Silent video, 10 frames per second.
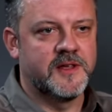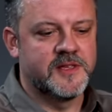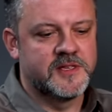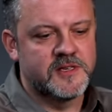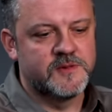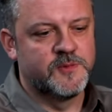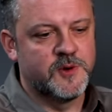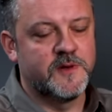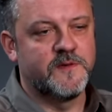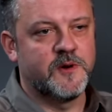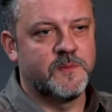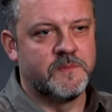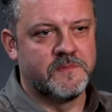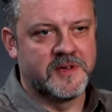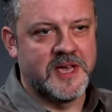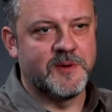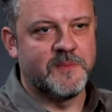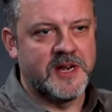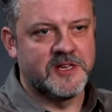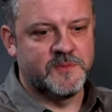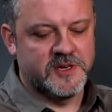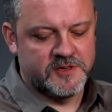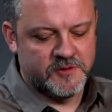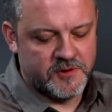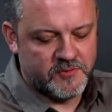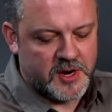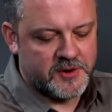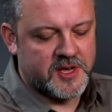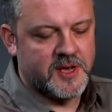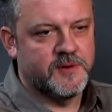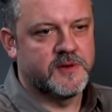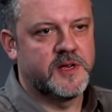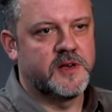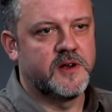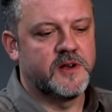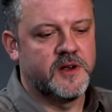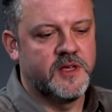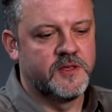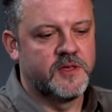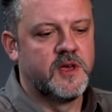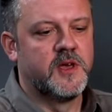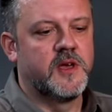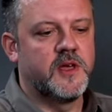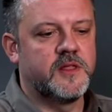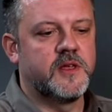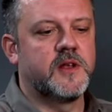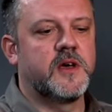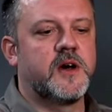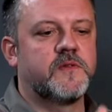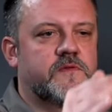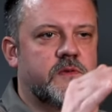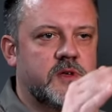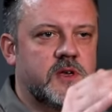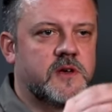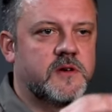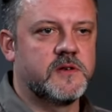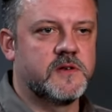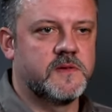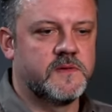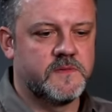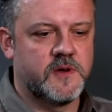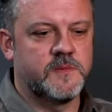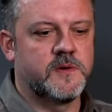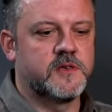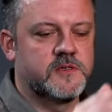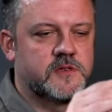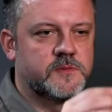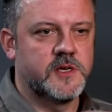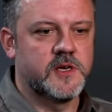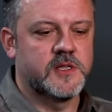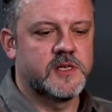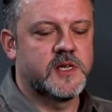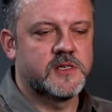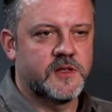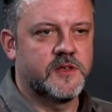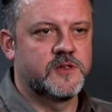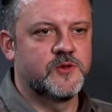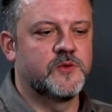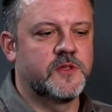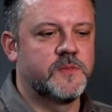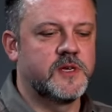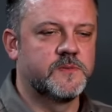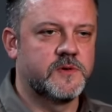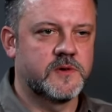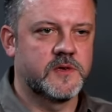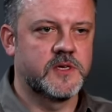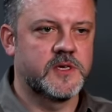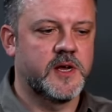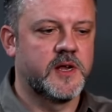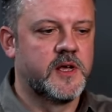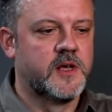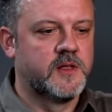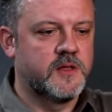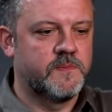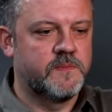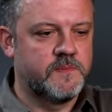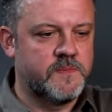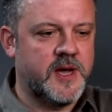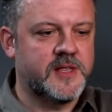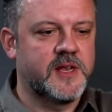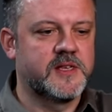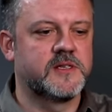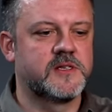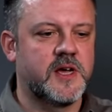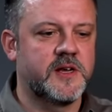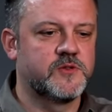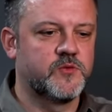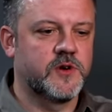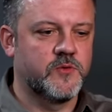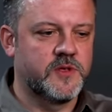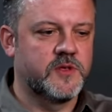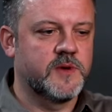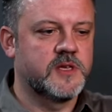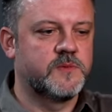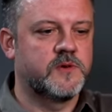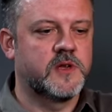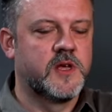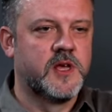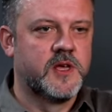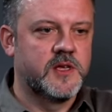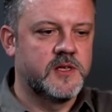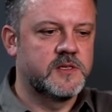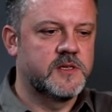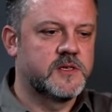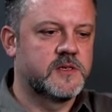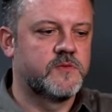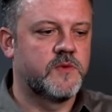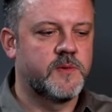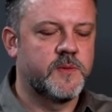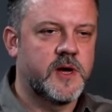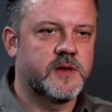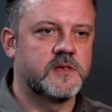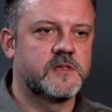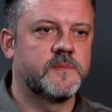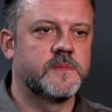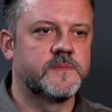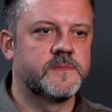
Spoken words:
This is purely for cable management, so you can route a cable in underneath and then out from here onto the speaker. This has nothing to do with the bass port design. The part that is designed to work with the bass port is this rubber part on top.